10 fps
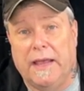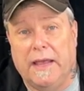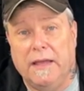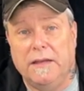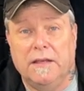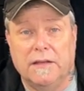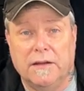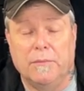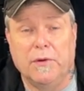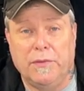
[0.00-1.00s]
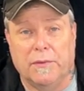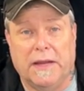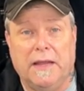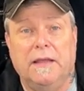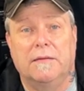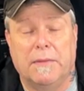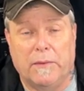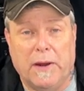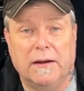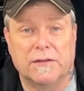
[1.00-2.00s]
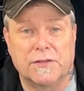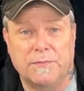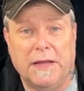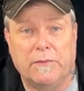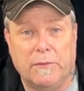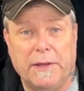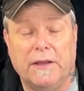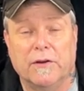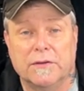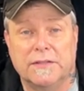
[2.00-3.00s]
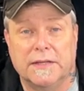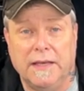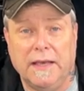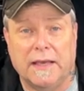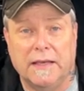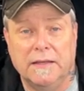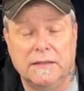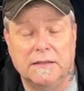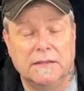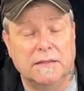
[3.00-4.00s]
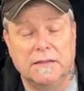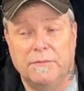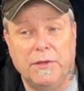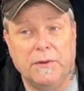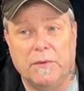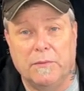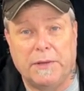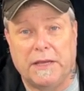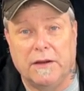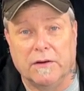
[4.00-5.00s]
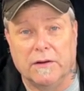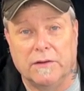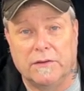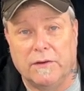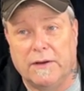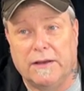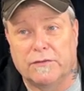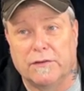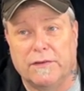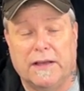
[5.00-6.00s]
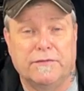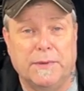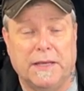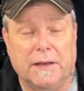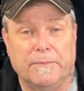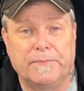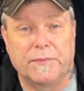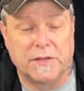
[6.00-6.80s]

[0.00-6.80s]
And number 3, my wireless mic will be here today, but it won't be here until after 5 p.m.